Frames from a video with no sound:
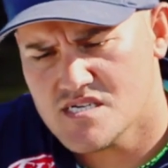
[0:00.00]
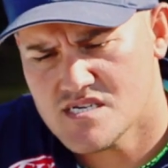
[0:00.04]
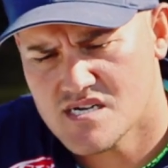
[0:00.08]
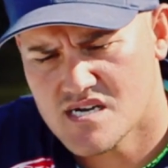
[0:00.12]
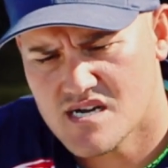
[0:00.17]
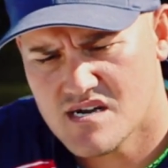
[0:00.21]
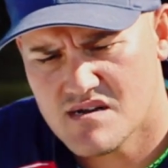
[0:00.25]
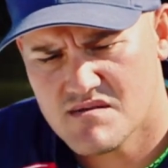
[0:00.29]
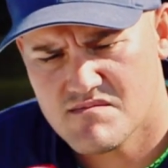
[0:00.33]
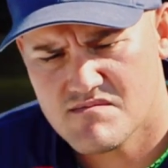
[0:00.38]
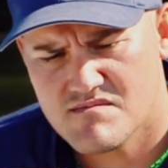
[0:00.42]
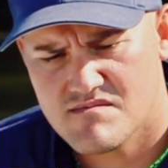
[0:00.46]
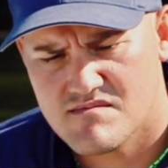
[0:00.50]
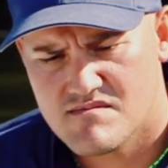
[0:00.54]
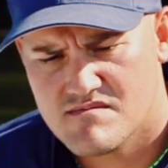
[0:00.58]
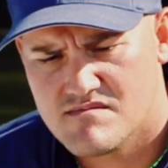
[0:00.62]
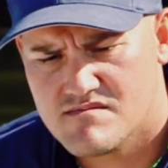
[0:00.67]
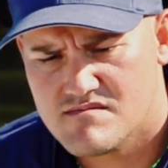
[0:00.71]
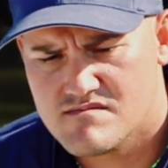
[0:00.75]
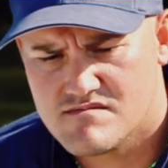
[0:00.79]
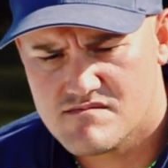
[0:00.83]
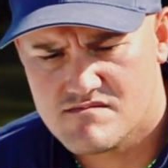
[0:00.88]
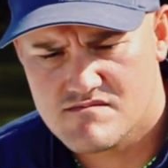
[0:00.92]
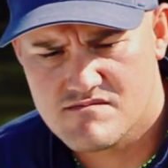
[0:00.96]
um,
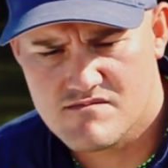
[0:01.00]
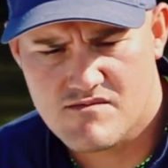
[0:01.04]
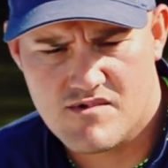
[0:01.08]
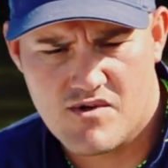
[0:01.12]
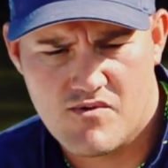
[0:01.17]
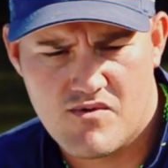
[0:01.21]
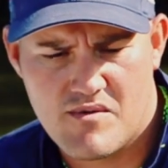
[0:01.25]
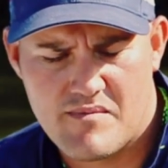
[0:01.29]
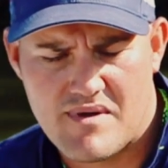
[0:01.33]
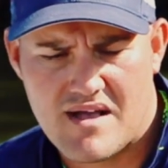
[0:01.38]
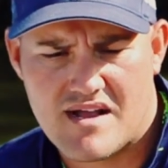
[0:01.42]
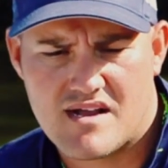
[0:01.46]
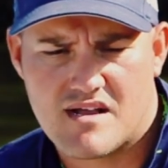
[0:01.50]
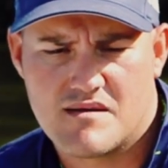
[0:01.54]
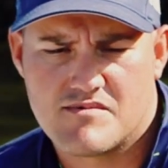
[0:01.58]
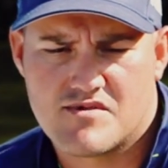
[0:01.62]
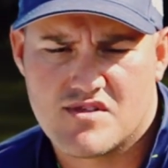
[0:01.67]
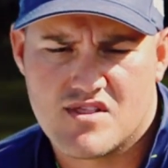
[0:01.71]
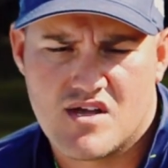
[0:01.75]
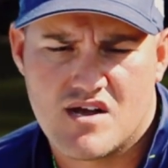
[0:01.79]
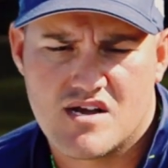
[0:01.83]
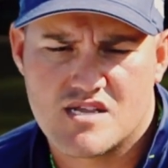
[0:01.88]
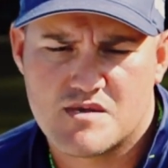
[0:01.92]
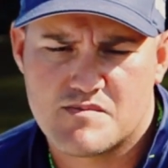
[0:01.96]
we went back up
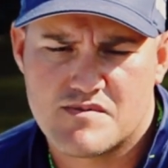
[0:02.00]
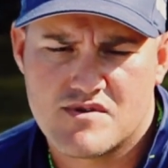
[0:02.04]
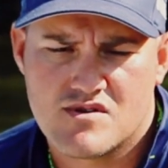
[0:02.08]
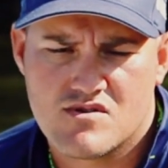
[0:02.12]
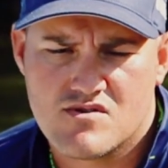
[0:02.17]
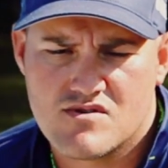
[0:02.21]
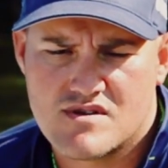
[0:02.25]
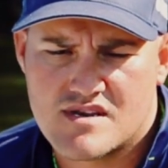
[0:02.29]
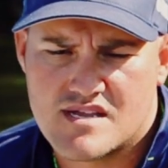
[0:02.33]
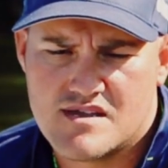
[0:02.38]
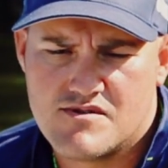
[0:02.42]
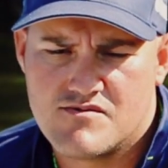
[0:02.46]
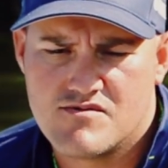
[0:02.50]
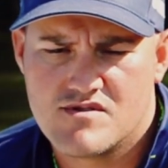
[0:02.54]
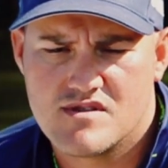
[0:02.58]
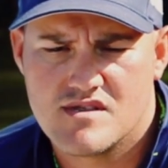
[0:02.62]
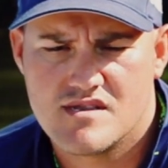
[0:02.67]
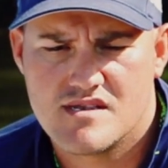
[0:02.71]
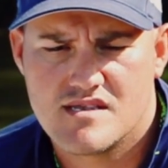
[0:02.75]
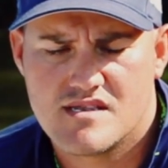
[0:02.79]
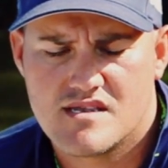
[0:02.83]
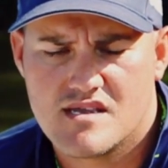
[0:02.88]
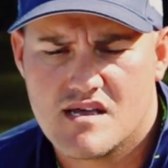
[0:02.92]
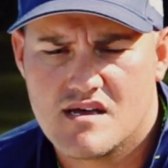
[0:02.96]
to the hospital and he
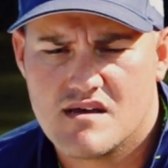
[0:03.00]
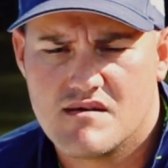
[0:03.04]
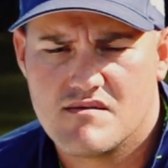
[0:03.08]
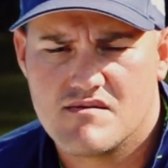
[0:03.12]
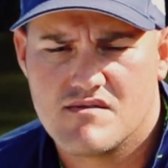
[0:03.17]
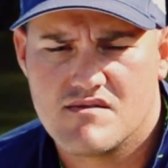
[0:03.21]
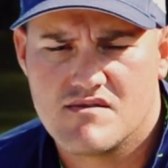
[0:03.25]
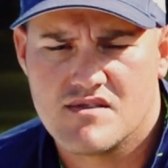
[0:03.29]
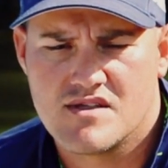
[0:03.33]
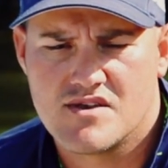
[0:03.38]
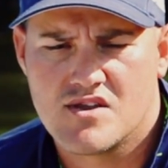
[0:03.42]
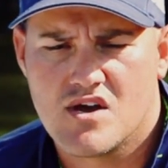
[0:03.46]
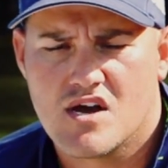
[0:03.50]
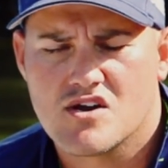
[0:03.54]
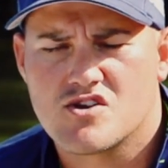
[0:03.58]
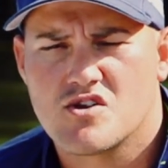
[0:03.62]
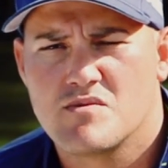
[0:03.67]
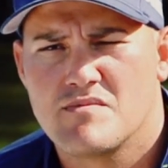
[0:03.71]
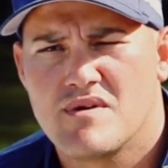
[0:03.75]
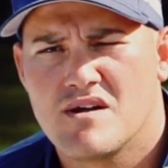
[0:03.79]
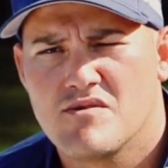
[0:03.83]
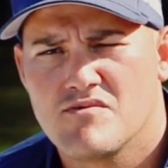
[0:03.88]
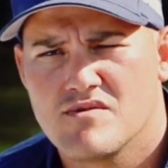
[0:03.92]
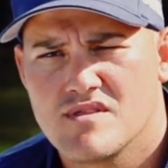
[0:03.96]
was, uh, the
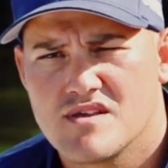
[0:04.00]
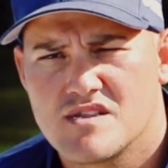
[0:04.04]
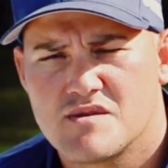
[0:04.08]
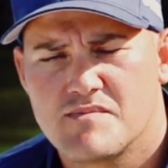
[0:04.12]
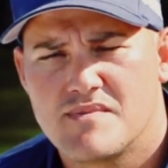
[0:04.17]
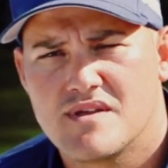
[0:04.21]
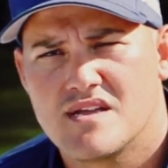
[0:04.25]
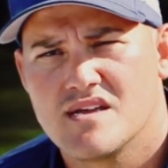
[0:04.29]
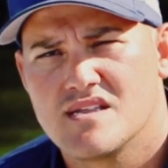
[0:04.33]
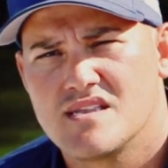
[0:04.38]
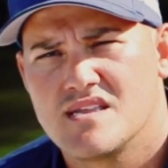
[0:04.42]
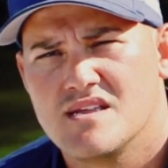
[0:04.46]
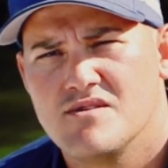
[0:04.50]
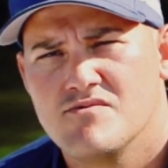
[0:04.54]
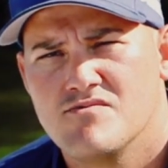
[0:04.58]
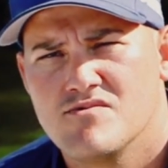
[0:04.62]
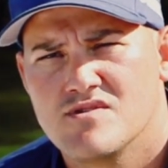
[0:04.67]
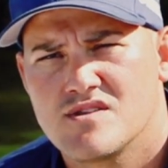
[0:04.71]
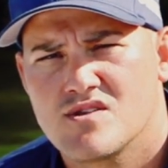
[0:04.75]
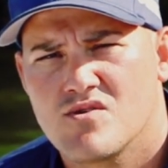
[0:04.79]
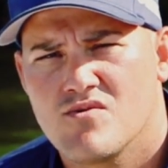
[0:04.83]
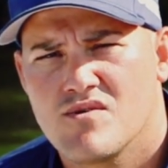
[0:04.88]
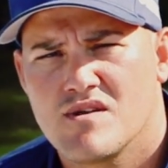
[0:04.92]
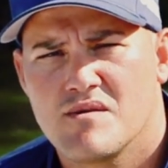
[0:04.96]
doctor met with us because he
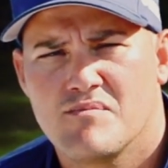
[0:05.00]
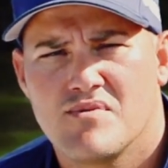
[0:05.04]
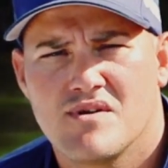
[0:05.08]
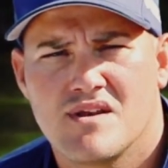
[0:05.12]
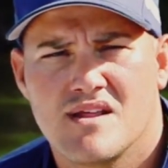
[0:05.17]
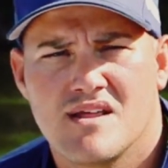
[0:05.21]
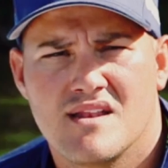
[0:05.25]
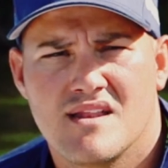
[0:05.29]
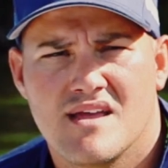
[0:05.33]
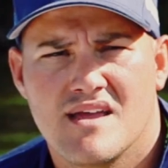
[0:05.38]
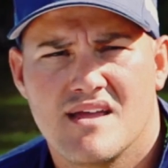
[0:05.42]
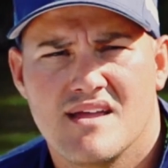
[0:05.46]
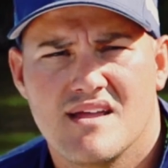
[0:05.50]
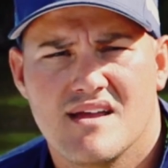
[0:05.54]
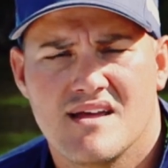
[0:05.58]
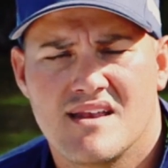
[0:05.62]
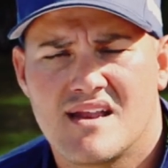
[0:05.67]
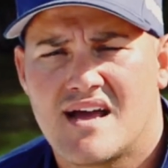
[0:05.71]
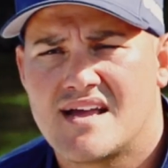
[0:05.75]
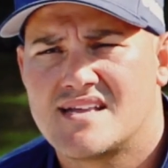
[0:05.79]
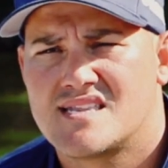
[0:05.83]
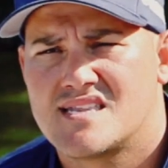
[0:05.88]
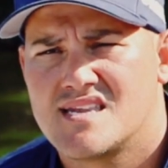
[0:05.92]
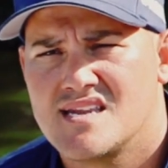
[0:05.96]
was going to put in a,
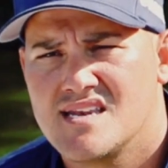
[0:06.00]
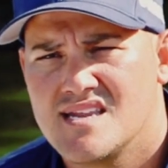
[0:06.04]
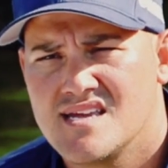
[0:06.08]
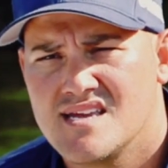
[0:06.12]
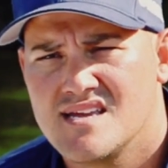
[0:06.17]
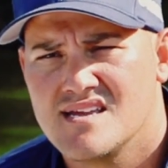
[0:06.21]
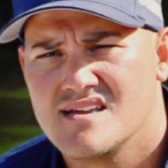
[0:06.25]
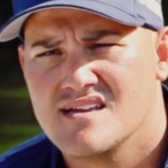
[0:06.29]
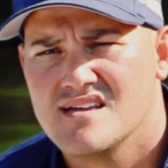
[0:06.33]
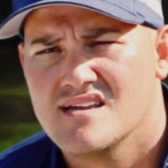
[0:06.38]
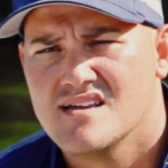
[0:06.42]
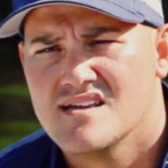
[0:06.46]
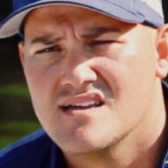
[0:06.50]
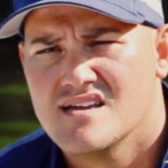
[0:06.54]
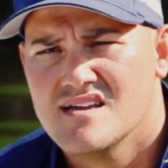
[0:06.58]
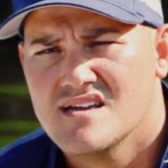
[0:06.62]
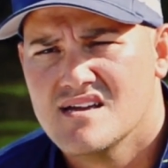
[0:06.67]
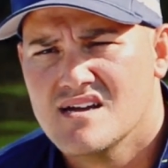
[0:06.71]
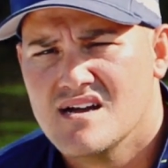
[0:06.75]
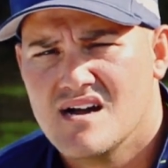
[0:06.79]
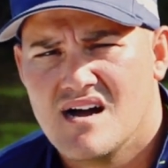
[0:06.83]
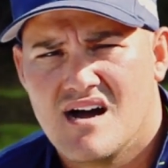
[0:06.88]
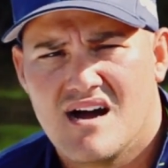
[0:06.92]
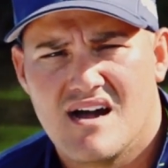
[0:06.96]
an ICD.
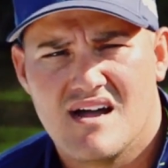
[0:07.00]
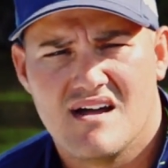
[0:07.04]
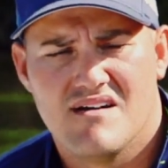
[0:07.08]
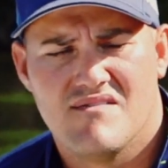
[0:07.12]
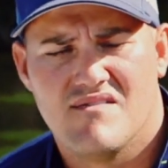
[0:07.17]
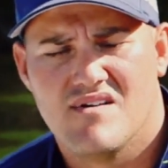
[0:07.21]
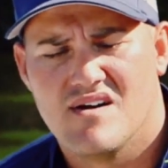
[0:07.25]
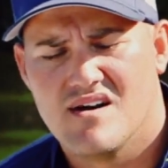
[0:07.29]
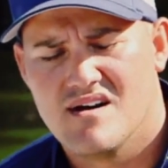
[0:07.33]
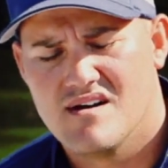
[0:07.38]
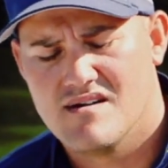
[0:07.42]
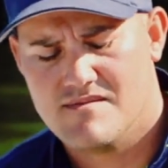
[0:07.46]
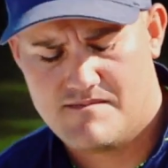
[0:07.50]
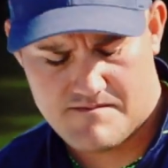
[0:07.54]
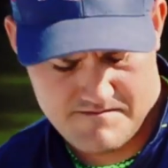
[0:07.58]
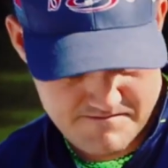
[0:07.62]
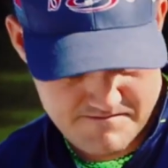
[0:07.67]
I have a,